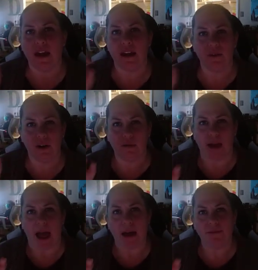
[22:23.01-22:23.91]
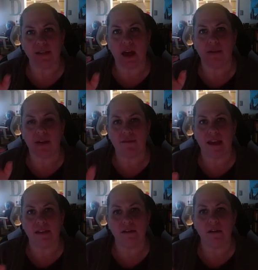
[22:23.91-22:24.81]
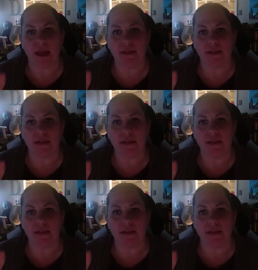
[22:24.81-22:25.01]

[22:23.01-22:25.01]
kind of a graft of a vessel,